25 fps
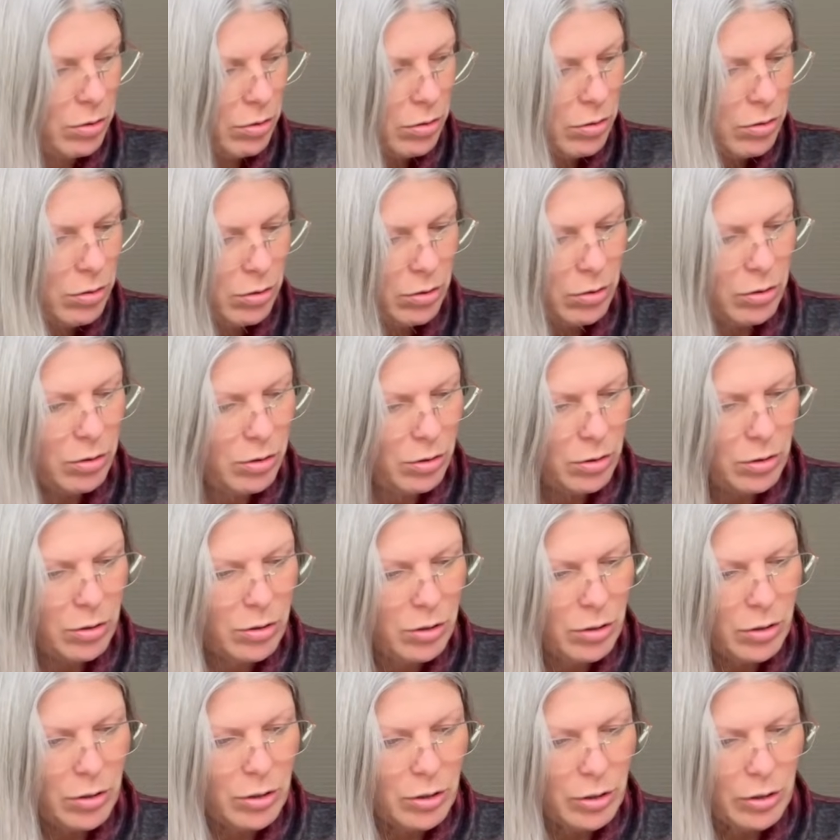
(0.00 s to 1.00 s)

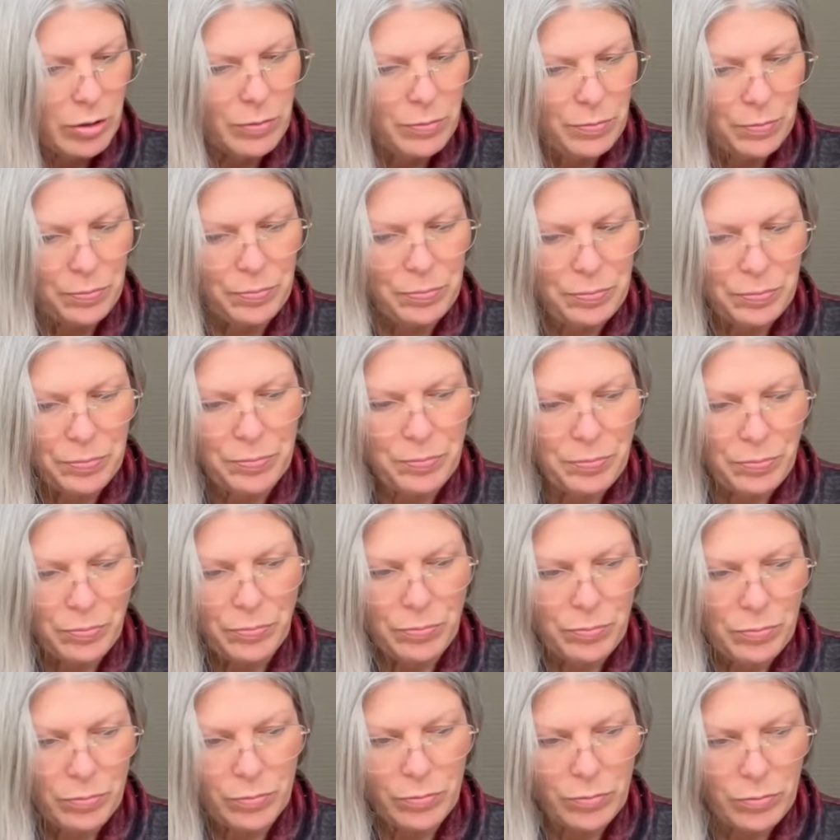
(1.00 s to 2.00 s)

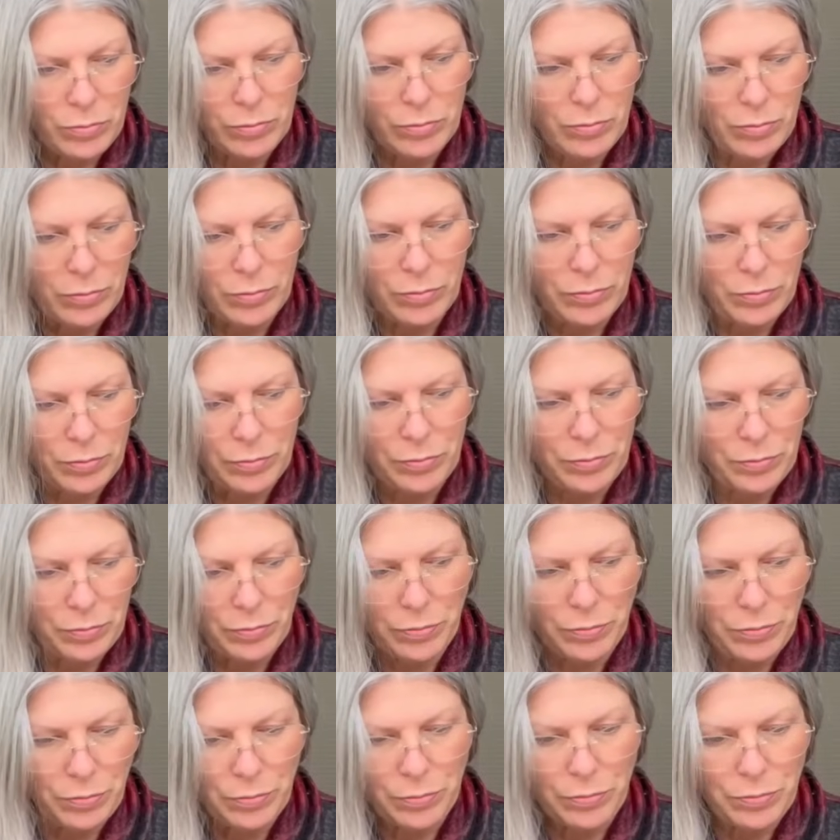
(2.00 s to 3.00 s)

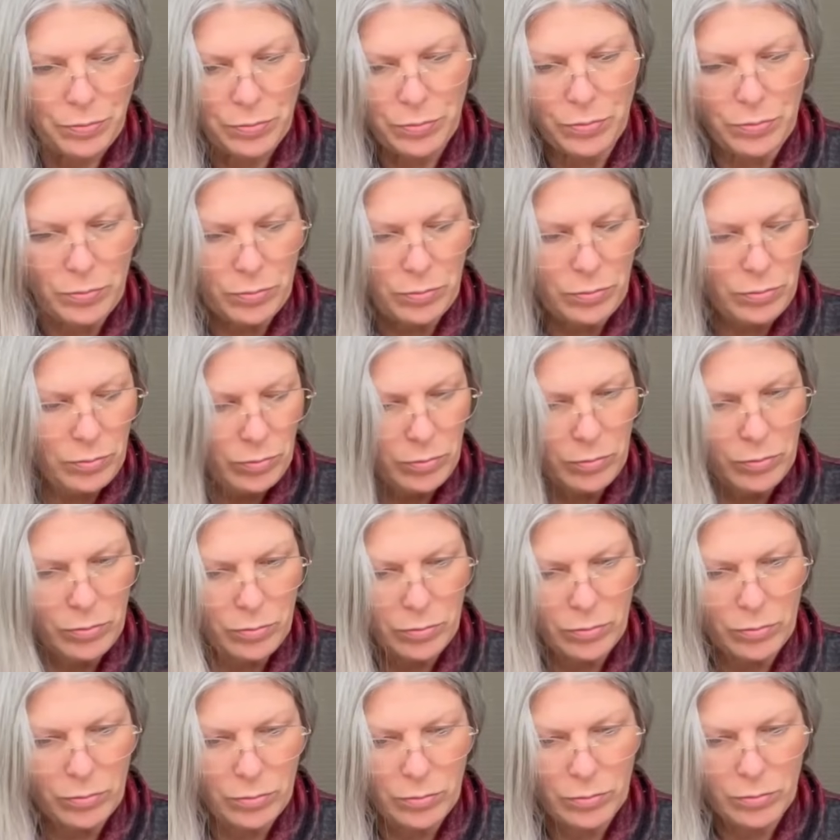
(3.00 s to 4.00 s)

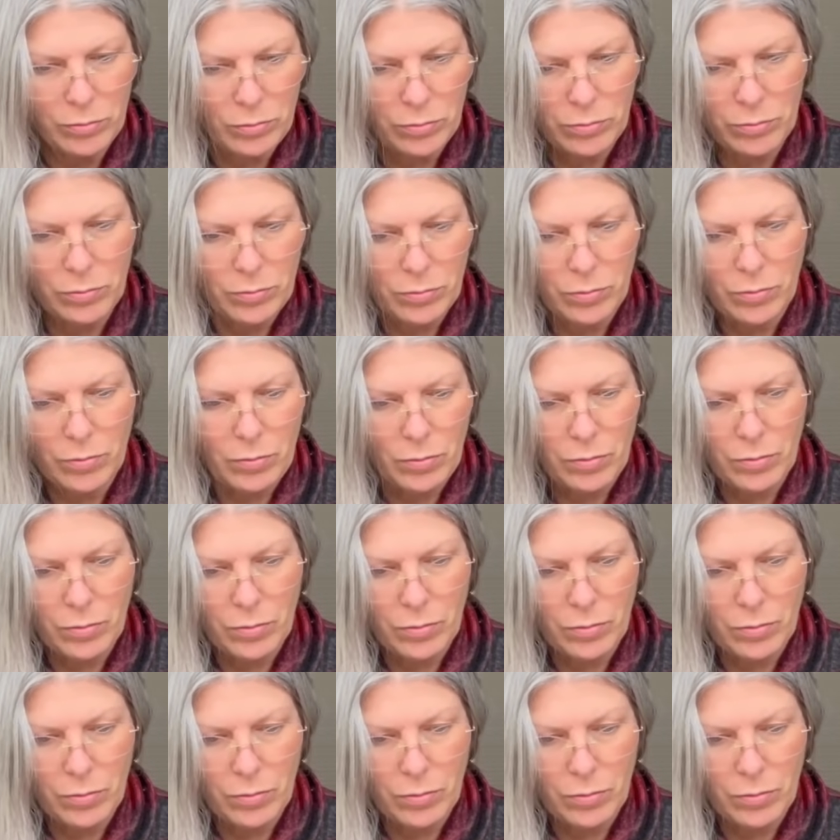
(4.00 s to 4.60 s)
(silence)